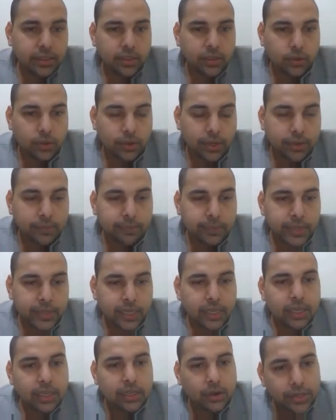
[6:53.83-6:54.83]
Okay.
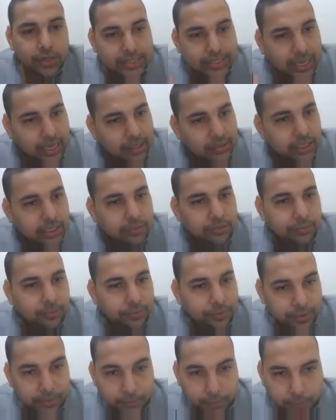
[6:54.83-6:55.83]
Now it is actually
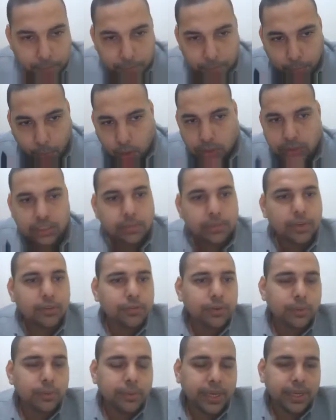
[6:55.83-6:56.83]
possible
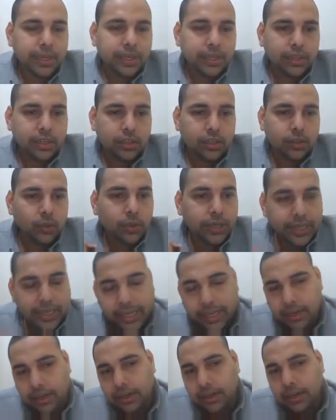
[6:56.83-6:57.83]
for me to
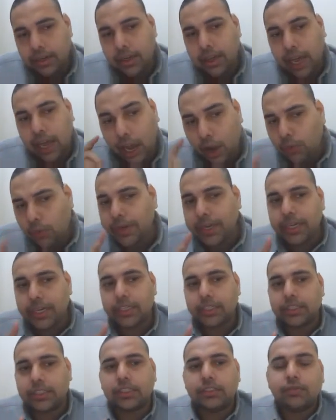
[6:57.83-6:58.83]
tell how many
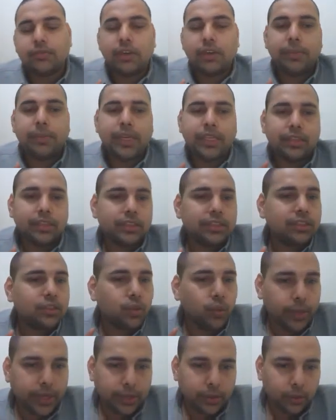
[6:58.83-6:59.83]
digits will be in the
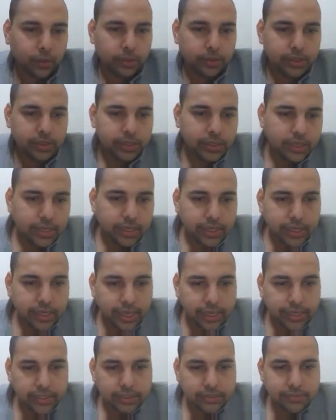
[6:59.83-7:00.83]
square root.
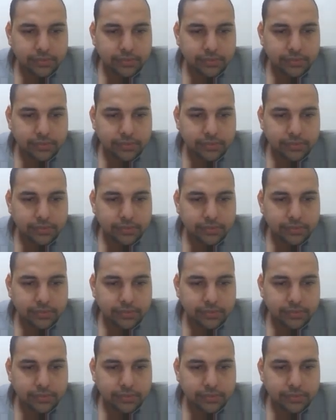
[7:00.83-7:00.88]
And it's very